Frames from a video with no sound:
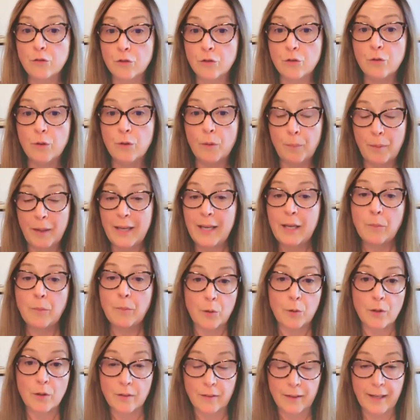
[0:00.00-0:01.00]
to do a pay
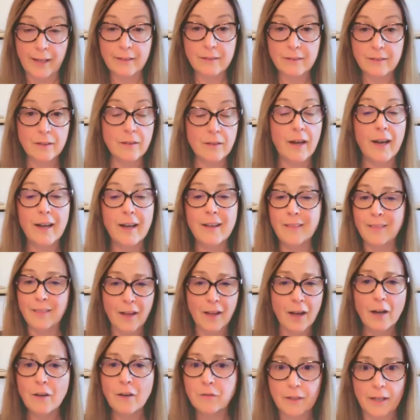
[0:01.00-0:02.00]
per lesson. I
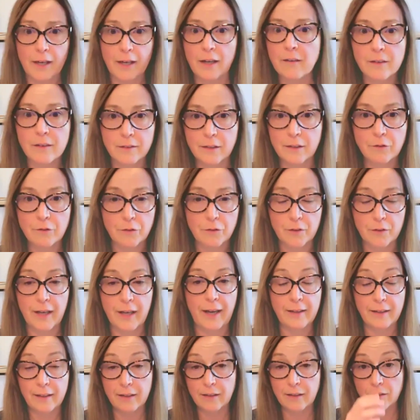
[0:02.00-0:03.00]
love Calendly for
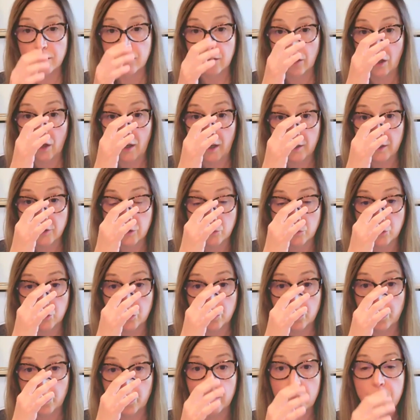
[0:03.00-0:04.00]
that. It is an
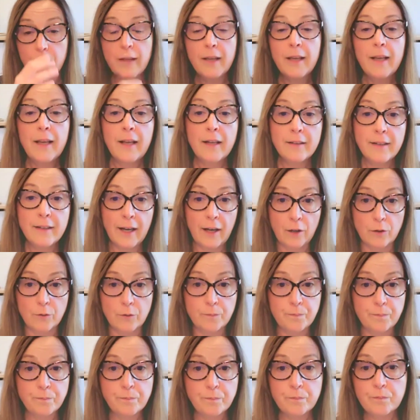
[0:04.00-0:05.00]
awesome tool.
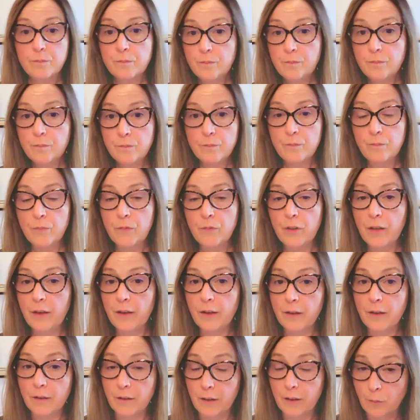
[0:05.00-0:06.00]
Now,
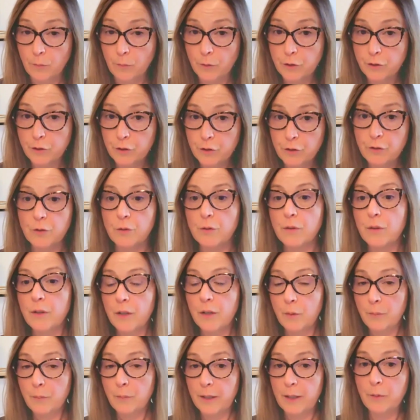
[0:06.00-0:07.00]
number two,
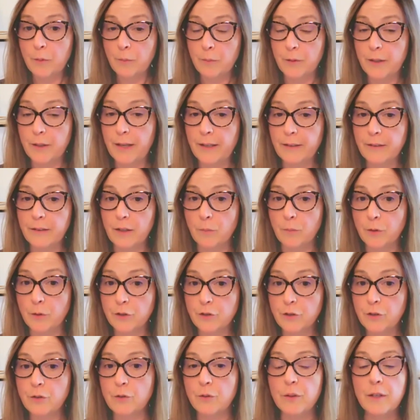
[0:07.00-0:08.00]
payment plan
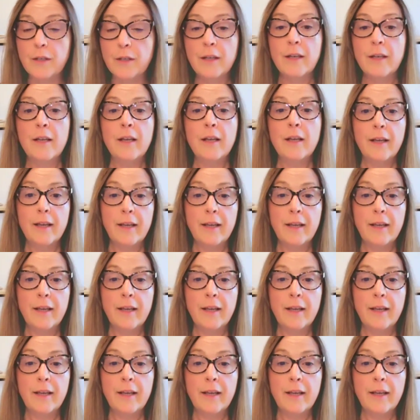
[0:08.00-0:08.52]
number two